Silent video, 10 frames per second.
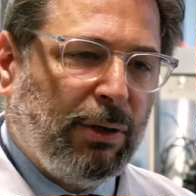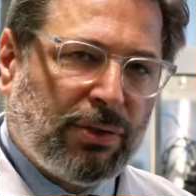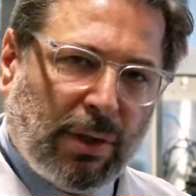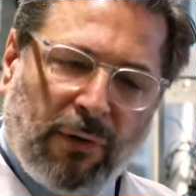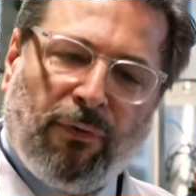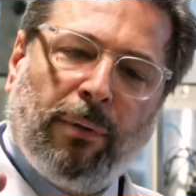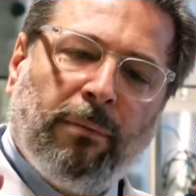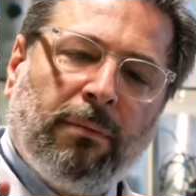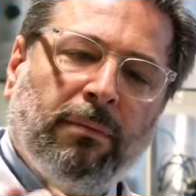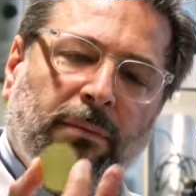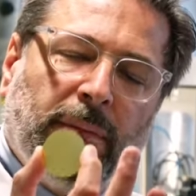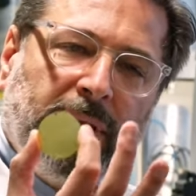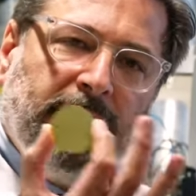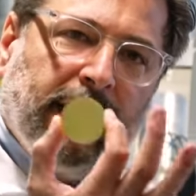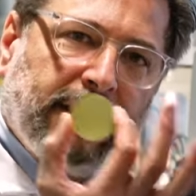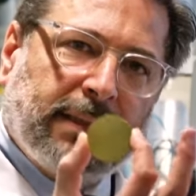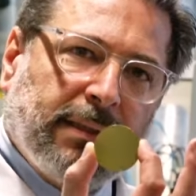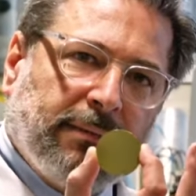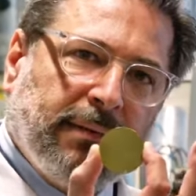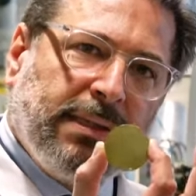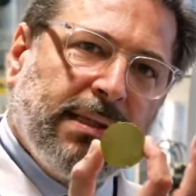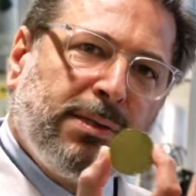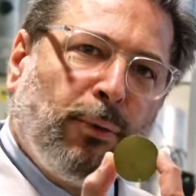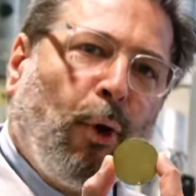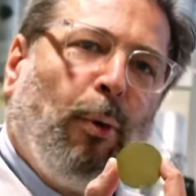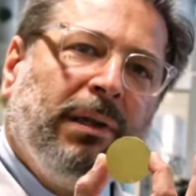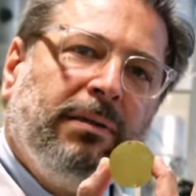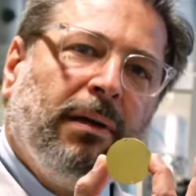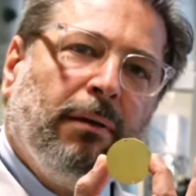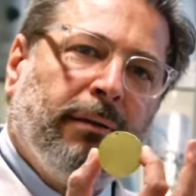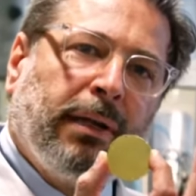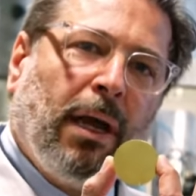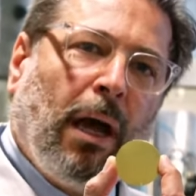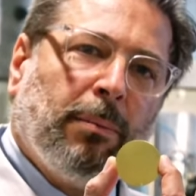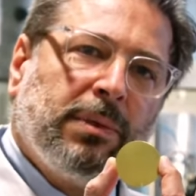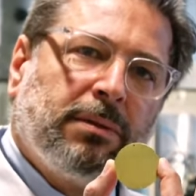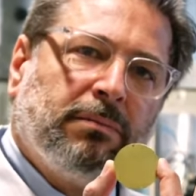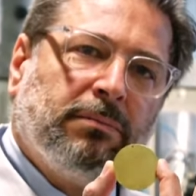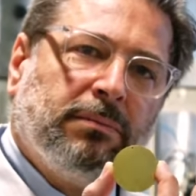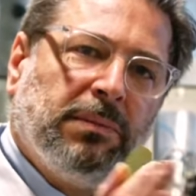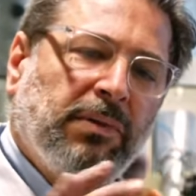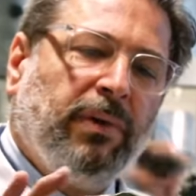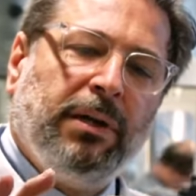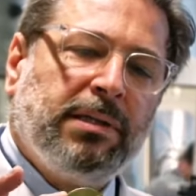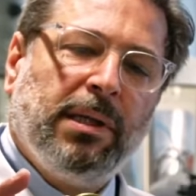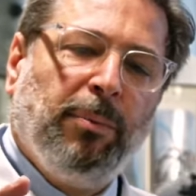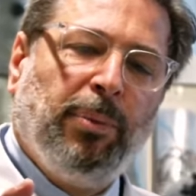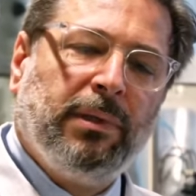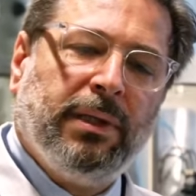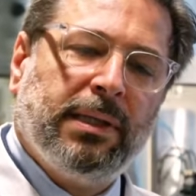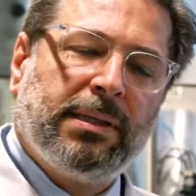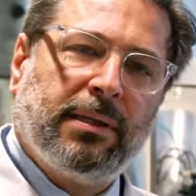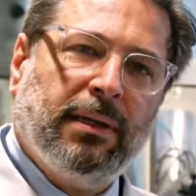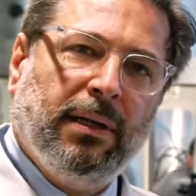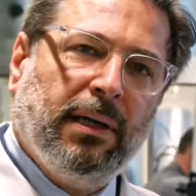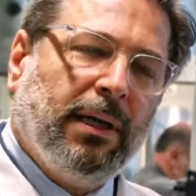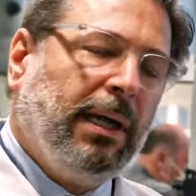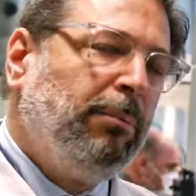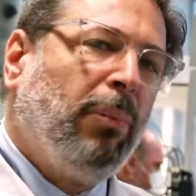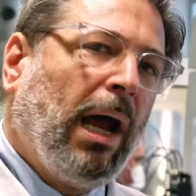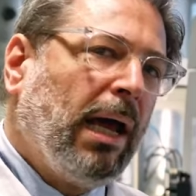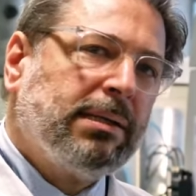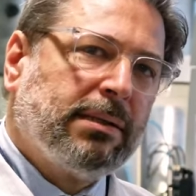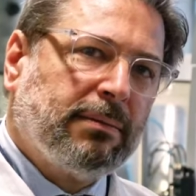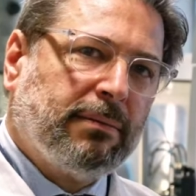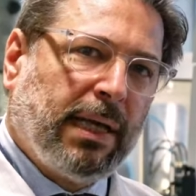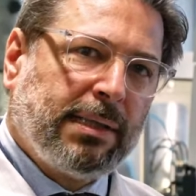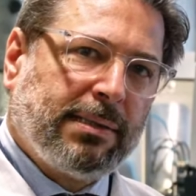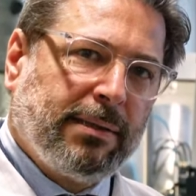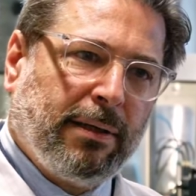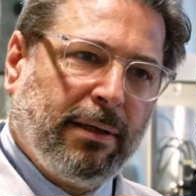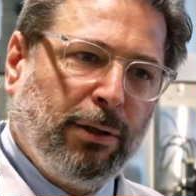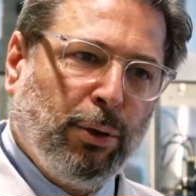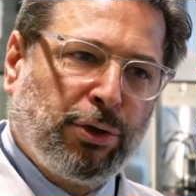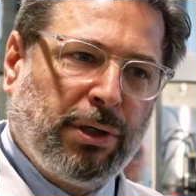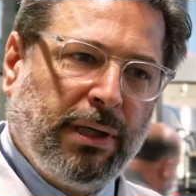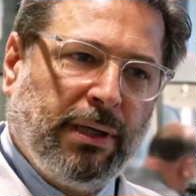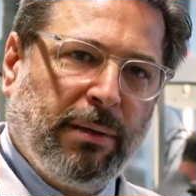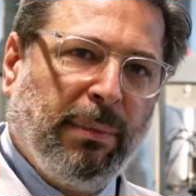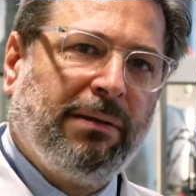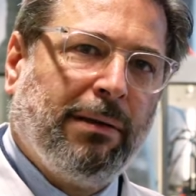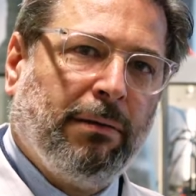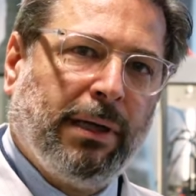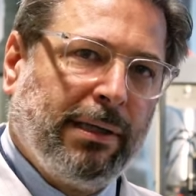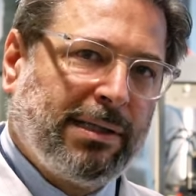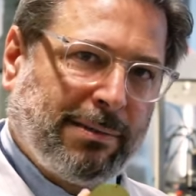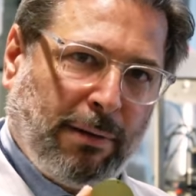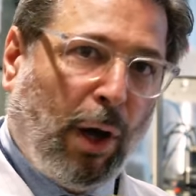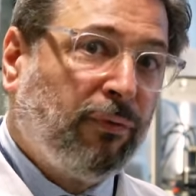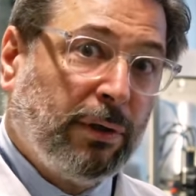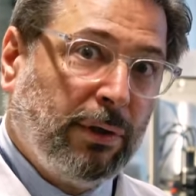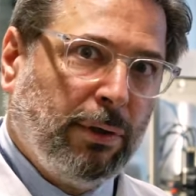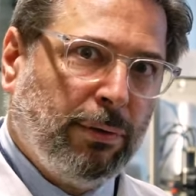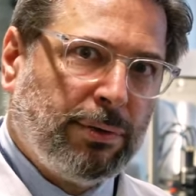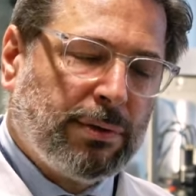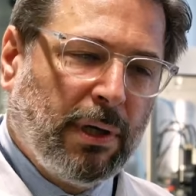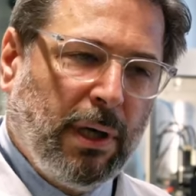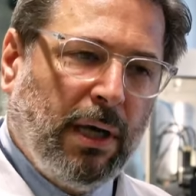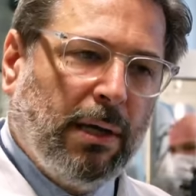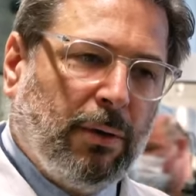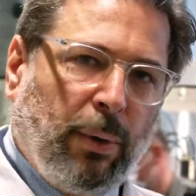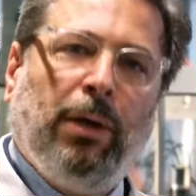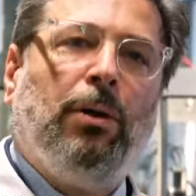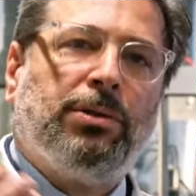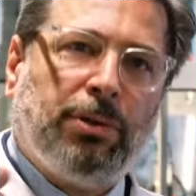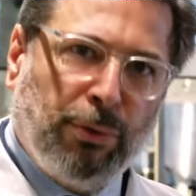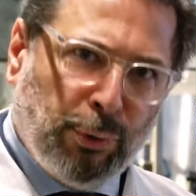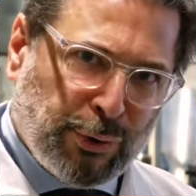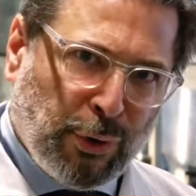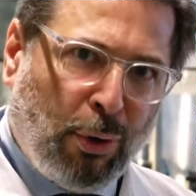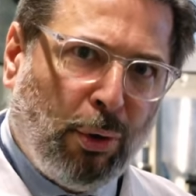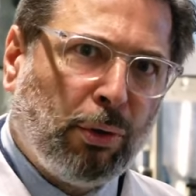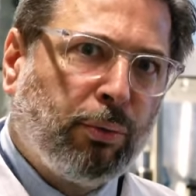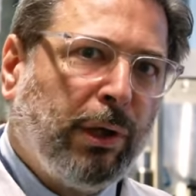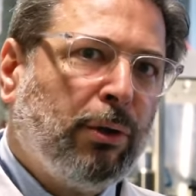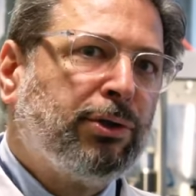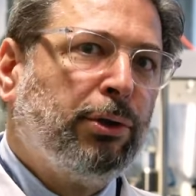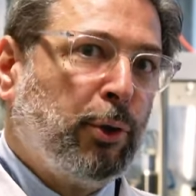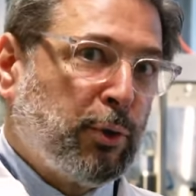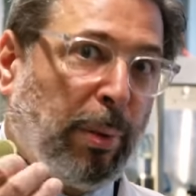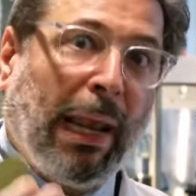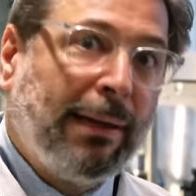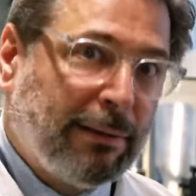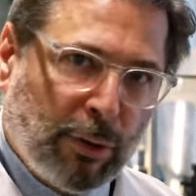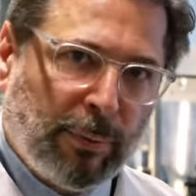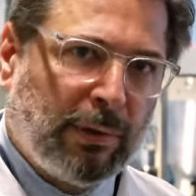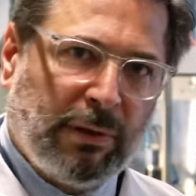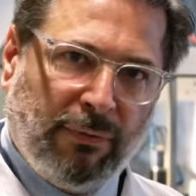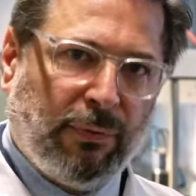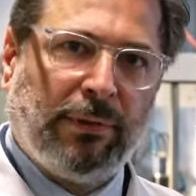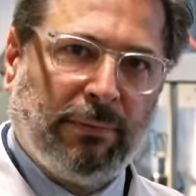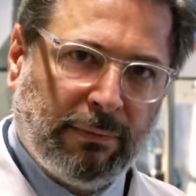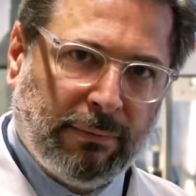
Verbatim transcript: You start from a disc. This is the raw material that comes. Very simple disc in brass. That's uh, usually the material that is often used. We also use gold, we also use platinum on different